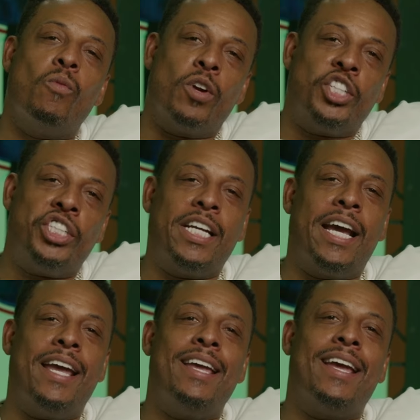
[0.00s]
where
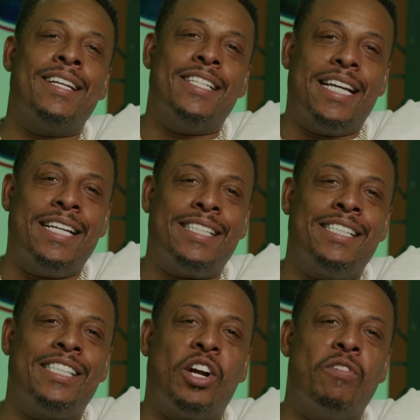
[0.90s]
Shea and
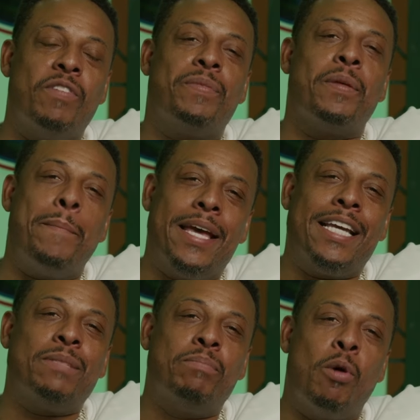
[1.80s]
Jason serve up the
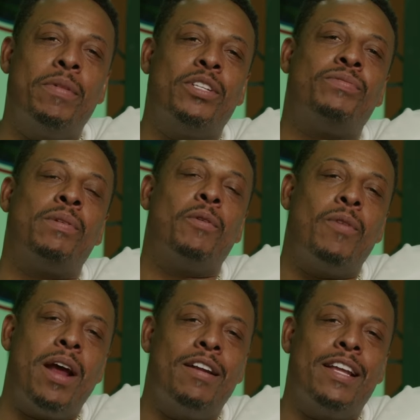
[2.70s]
biggest moments from
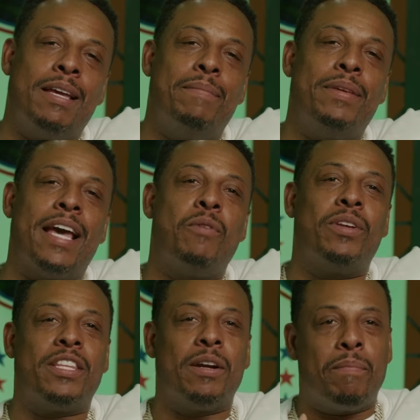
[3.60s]
around the NBA
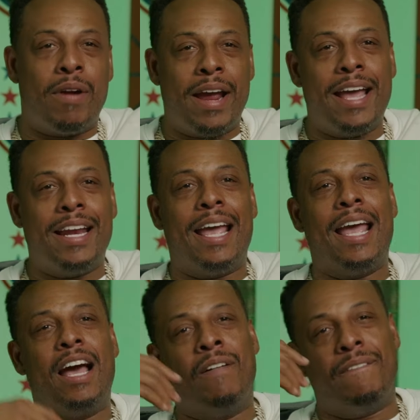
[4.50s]
with their brand
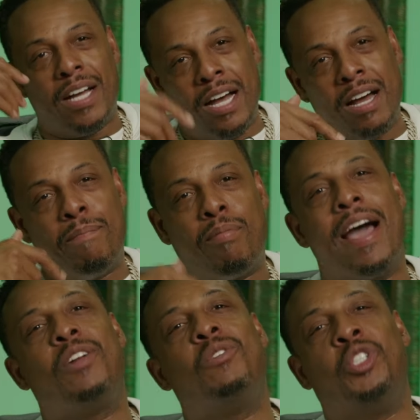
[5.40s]
of
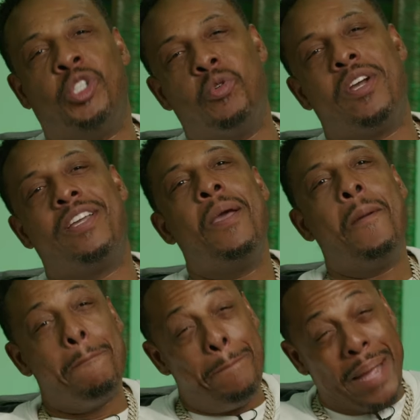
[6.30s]
unbridled joy,
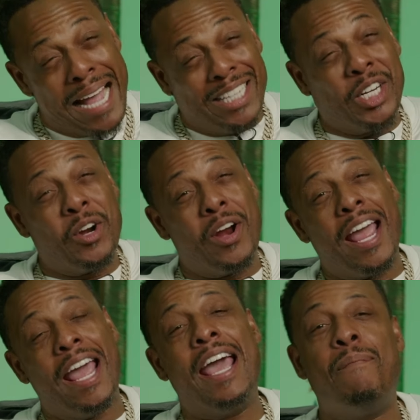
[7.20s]

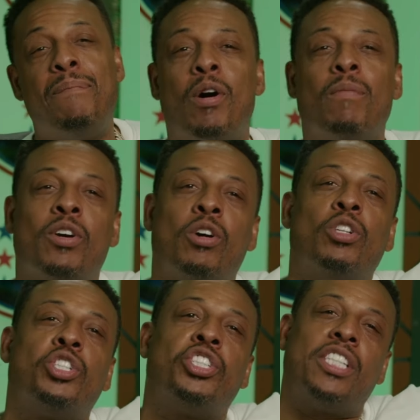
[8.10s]
banter, and pop
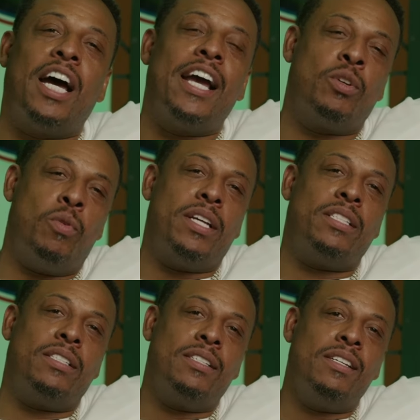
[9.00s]
culture side
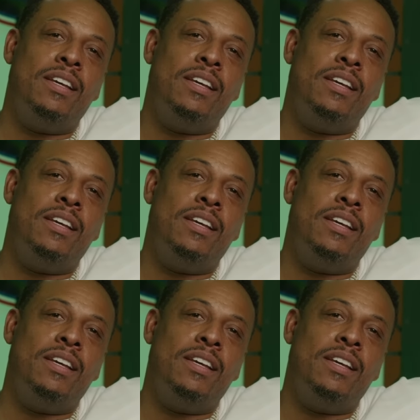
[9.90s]
quests.